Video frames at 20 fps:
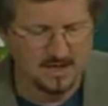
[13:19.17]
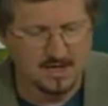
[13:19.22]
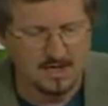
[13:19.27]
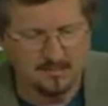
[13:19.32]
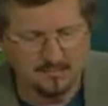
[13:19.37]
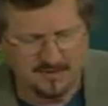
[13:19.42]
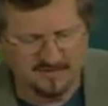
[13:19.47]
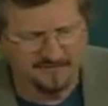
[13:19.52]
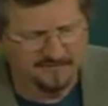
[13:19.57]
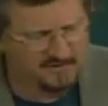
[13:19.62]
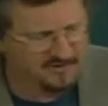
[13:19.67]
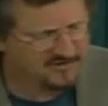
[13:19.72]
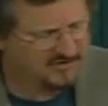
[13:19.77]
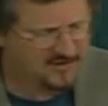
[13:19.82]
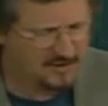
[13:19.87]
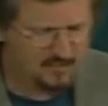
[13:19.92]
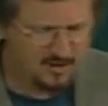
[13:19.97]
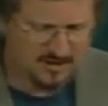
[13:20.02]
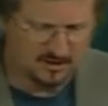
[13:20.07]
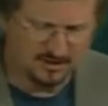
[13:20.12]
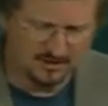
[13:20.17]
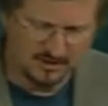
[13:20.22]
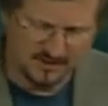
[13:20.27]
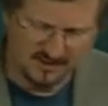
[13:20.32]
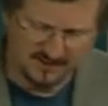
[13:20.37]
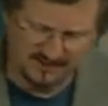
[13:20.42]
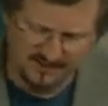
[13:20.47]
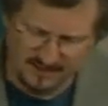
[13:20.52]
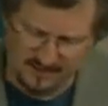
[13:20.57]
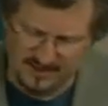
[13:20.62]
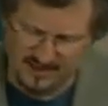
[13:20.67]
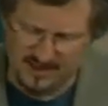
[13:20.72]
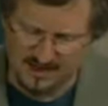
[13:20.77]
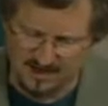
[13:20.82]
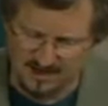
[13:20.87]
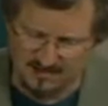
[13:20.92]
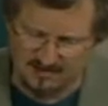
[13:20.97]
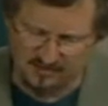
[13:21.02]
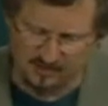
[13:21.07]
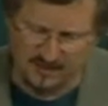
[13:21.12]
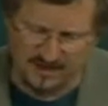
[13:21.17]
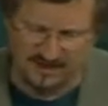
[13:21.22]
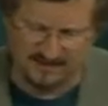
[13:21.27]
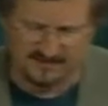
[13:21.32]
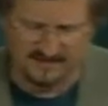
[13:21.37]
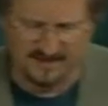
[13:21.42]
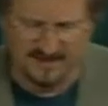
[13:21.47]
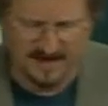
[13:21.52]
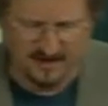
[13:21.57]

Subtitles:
But first I want to look at some of the other ways that